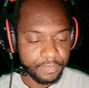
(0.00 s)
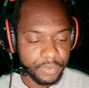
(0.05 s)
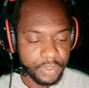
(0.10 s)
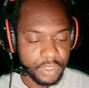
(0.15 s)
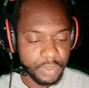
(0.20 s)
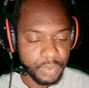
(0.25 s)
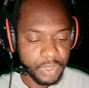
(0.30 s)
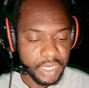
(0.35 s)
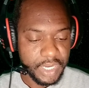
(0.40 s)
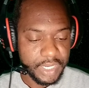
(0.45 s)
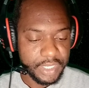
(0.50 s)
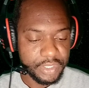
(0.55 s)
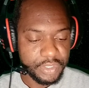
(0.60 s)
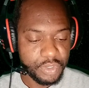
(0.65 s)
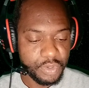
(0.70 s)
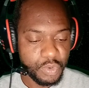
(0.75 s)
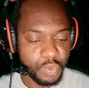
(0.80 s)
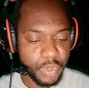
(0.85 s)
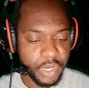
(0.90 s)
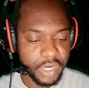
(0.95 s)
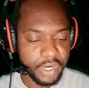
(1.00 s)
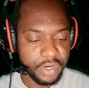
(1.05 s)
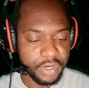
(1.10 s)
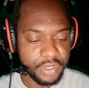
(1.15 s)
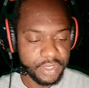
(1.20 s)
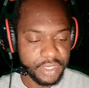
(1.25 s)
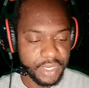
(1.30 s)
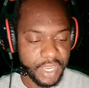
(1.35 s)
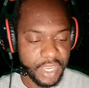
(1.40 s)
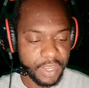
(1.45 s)
So we got two
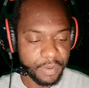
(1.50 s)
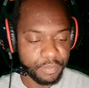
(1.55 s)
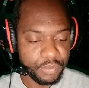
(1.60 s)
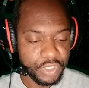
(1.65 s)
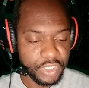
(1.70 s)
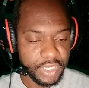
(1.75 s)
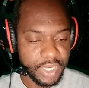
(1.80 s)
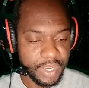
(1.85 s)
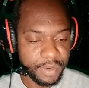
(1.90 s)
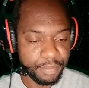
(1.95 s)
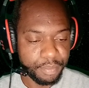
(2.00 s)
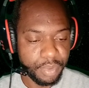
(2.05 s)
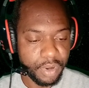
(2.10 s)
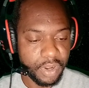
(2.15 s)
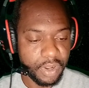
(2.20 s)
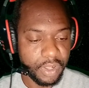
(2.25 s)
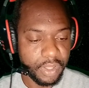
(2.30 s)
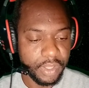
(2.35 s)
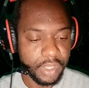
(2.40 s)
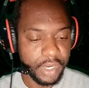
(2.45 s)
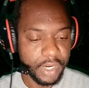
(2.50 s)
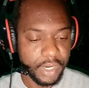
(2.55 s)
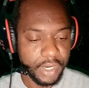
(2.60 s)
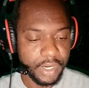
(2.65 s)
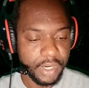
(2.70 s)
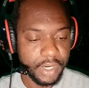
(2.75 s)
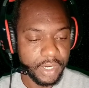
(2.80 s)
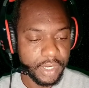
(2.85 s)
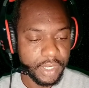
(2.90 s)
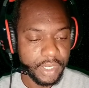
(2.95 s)
winners, AMG and Paul
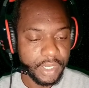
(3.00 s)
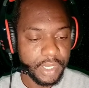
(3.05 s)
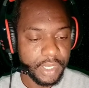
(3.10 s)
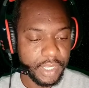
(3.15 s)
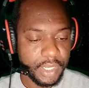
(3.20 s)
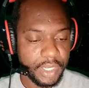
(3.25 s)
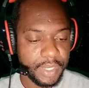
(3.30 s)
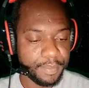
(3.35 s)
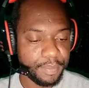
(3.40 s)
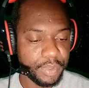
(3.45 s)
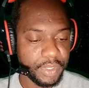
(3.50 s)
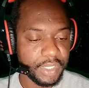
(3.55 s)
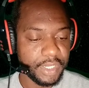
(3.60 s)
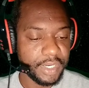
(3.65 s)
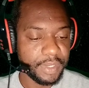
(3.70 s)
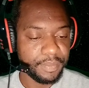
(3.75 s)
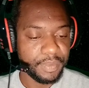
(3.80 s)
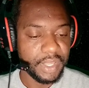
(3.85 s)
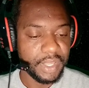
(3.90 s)
there, uh, putting up